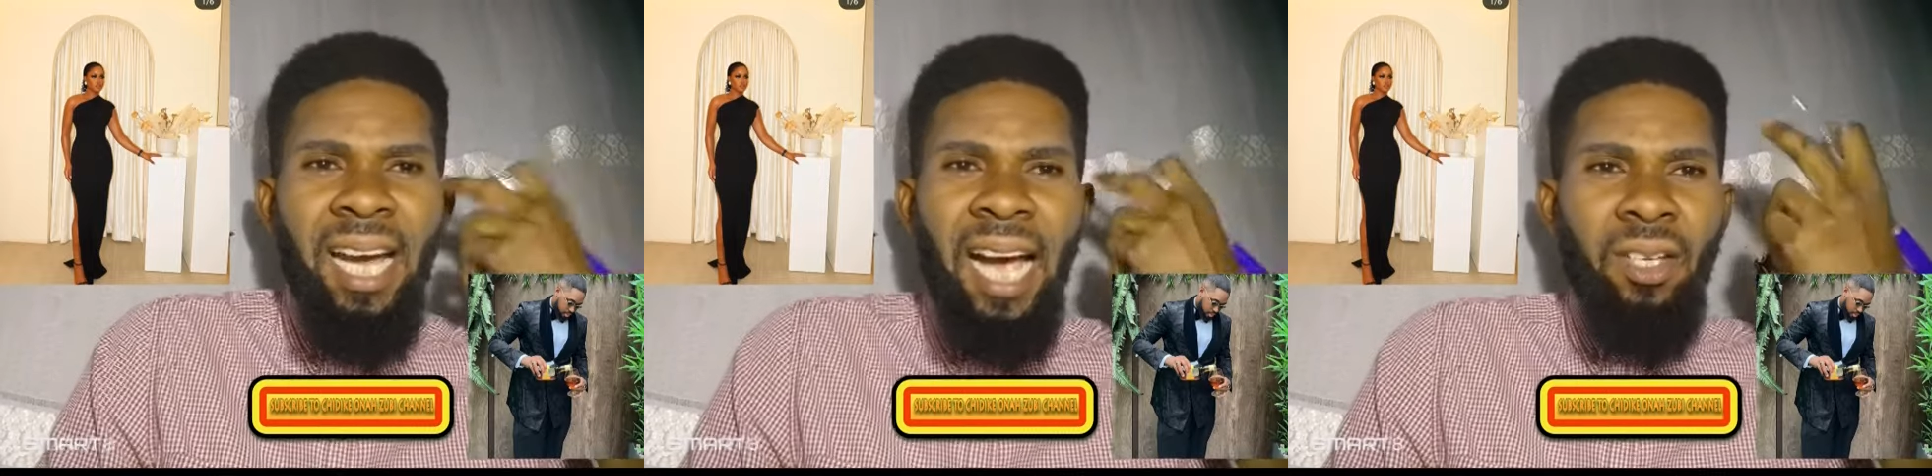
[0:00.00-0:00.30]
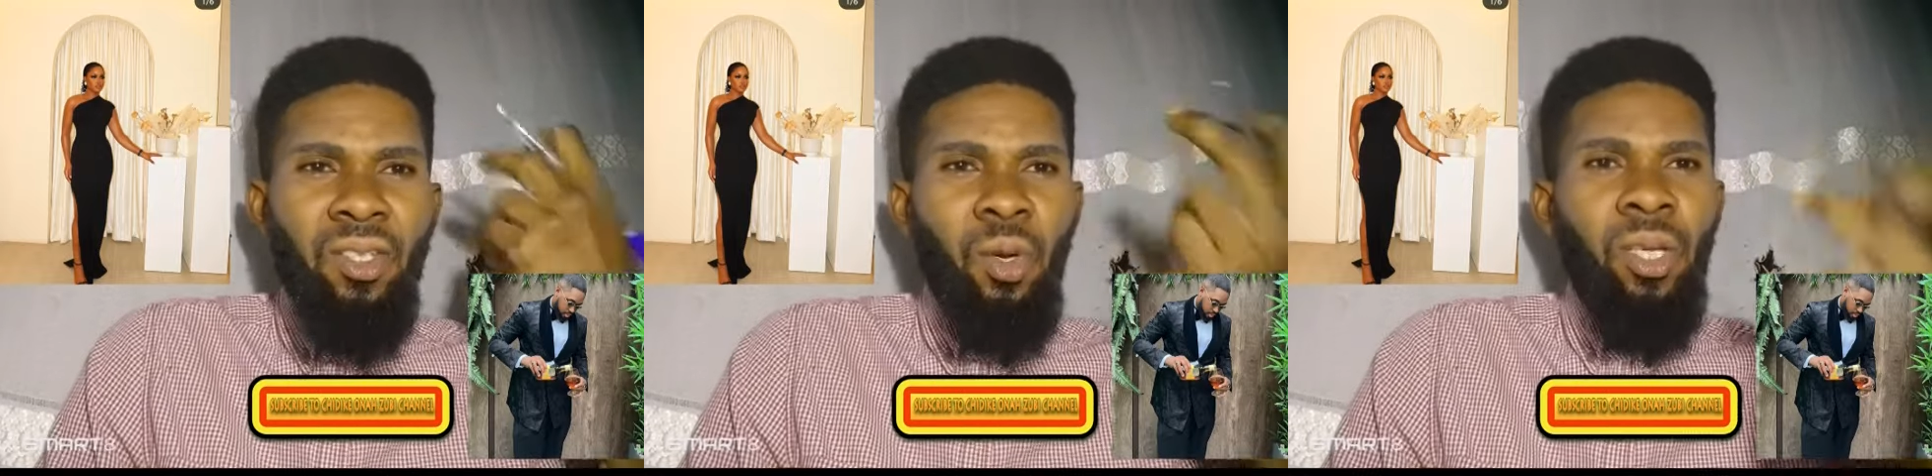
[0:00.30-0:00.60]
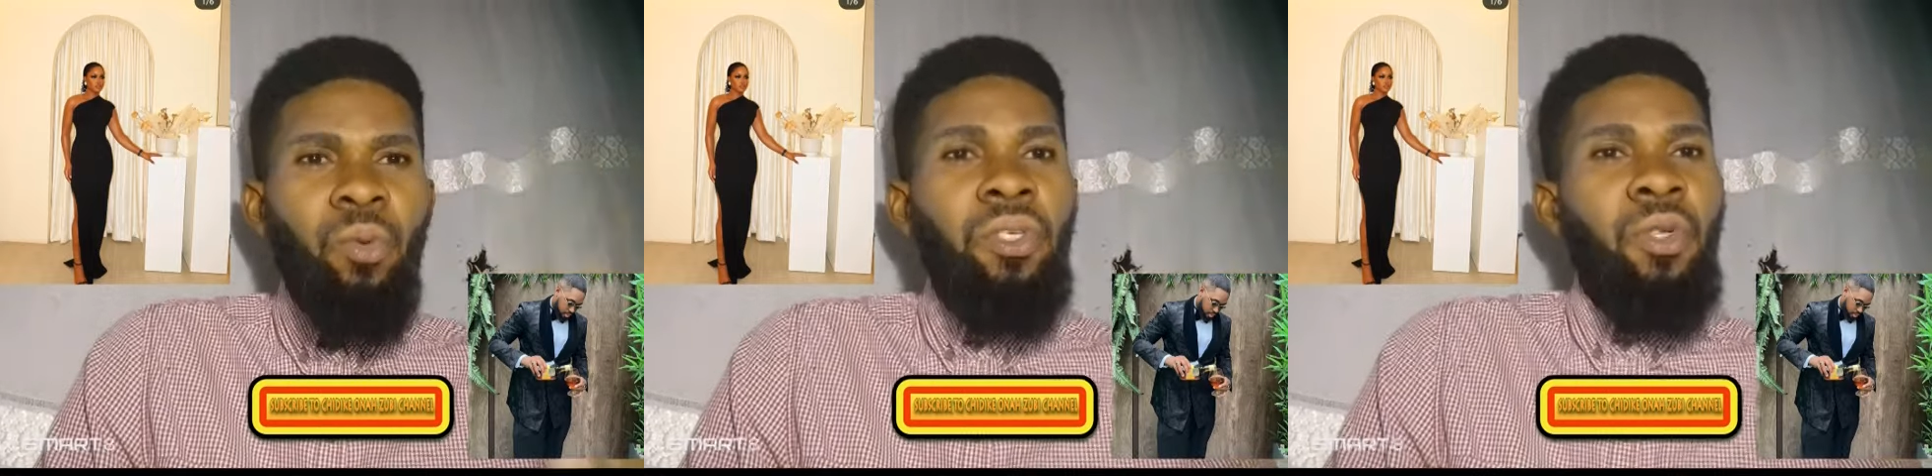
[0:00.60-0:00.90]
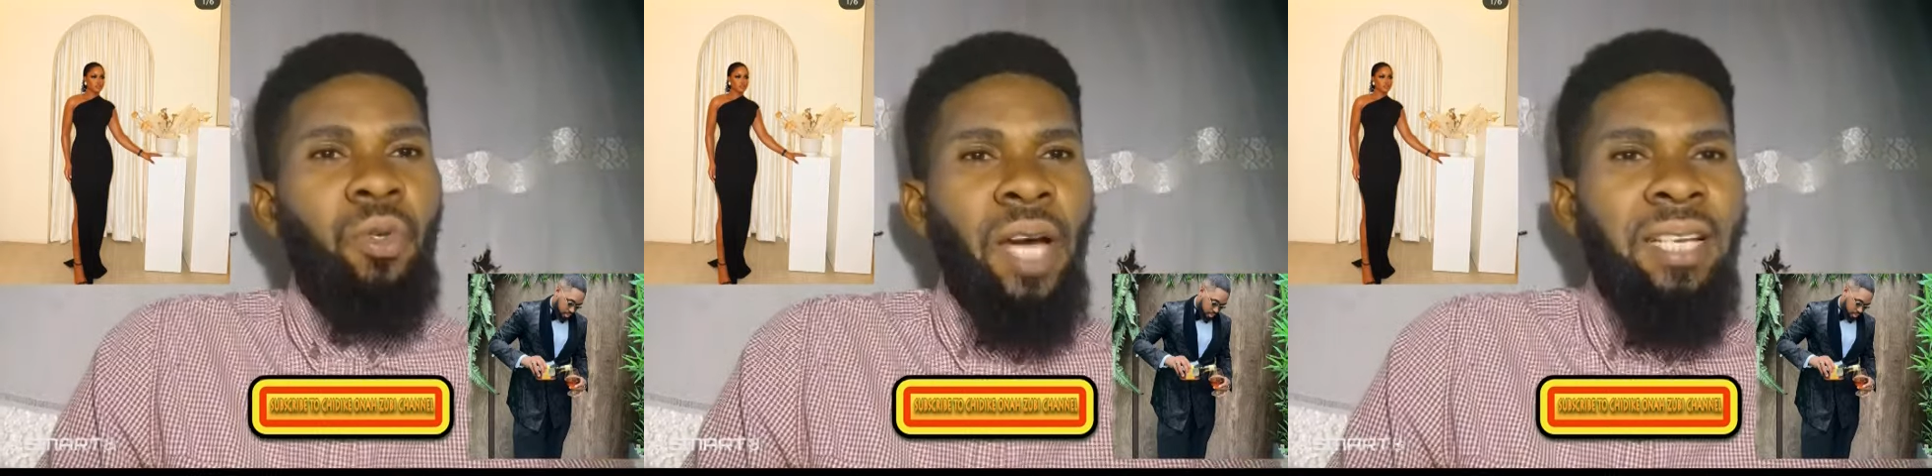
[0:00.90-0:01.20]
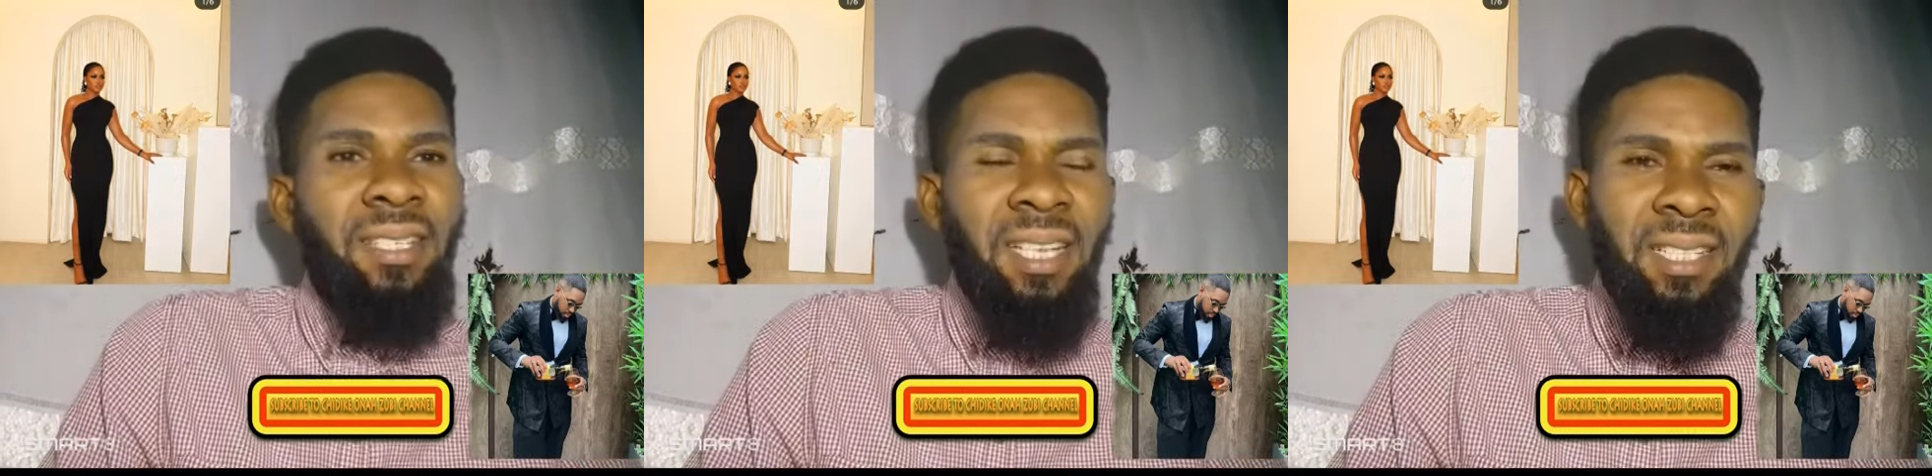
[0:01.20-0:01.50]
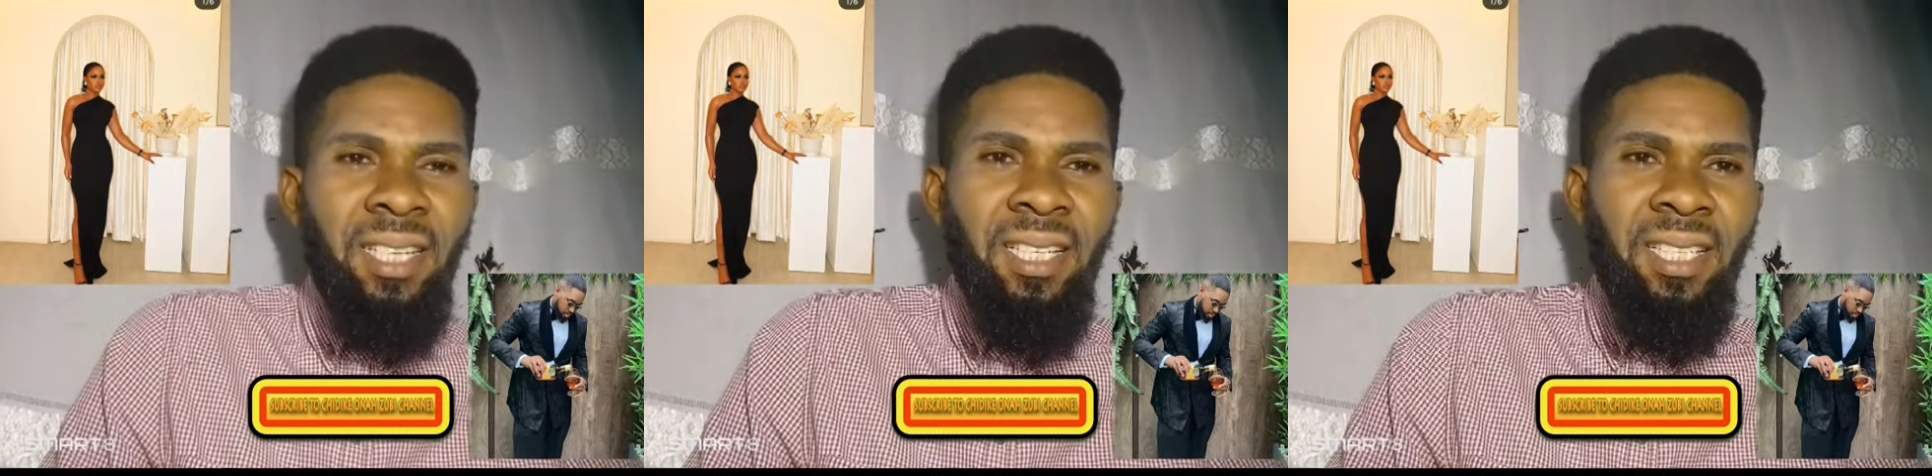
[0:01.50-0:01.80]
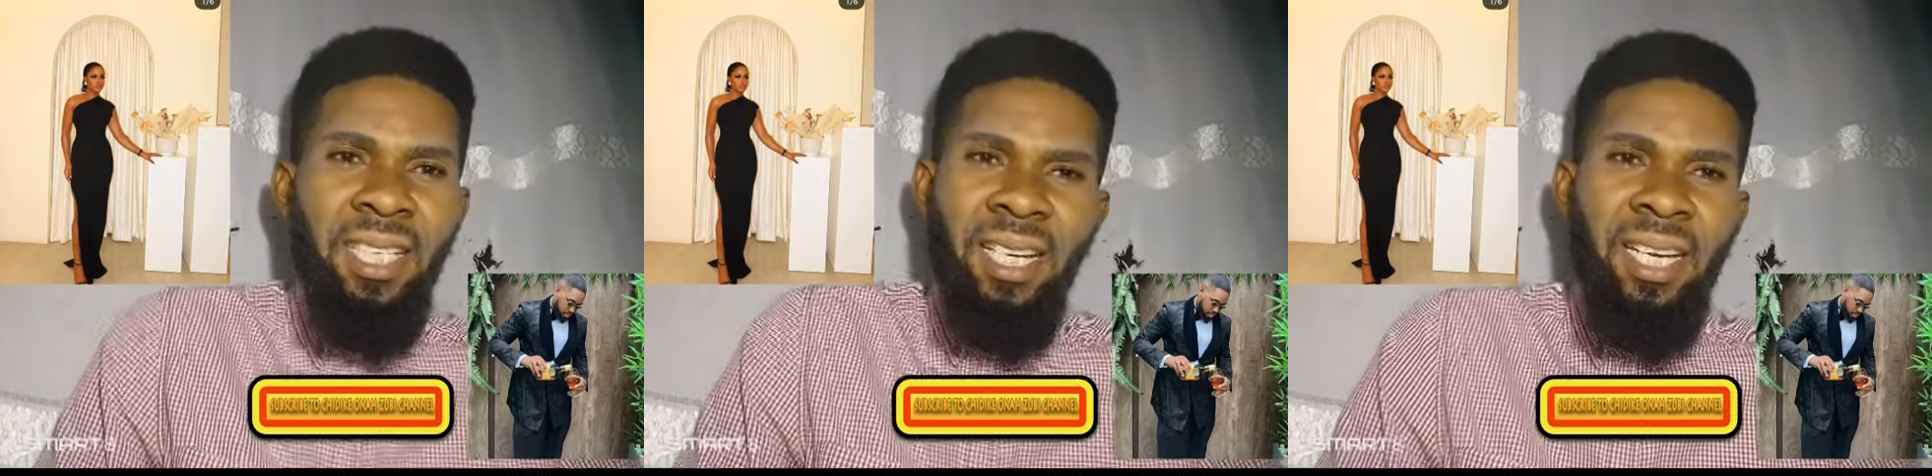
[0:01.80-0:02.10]
Are you talking with your right
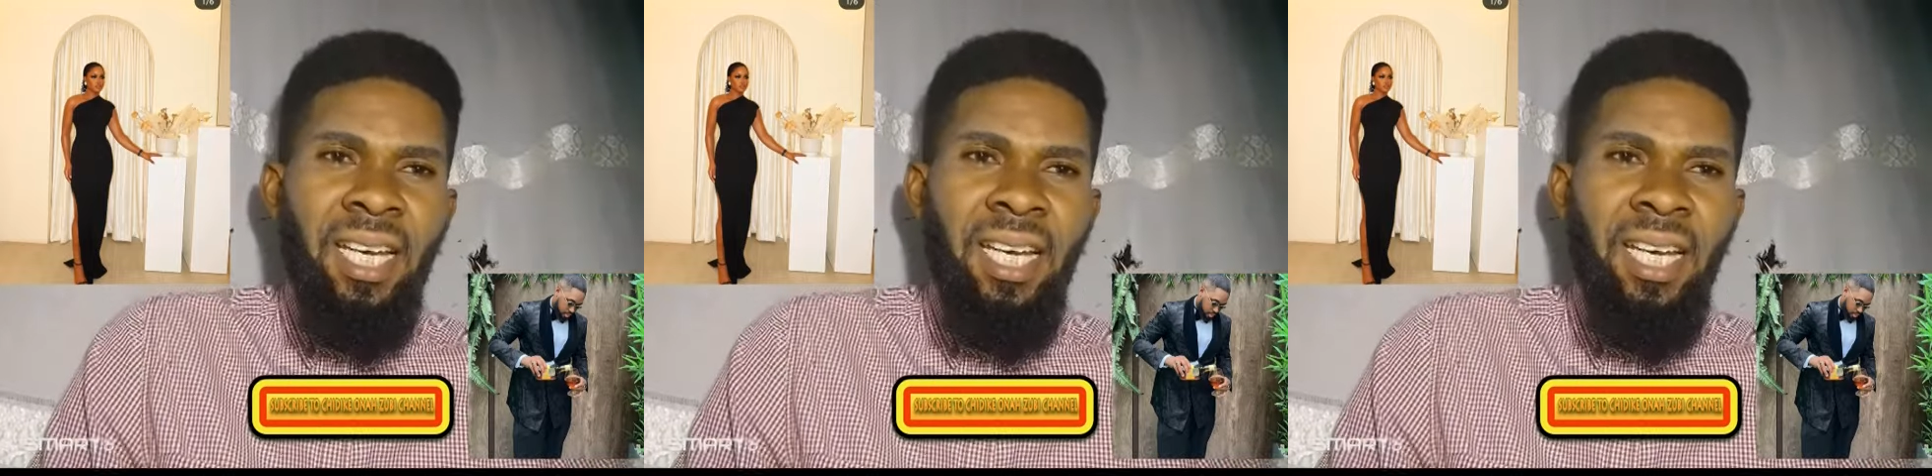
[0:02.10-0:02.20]
senses?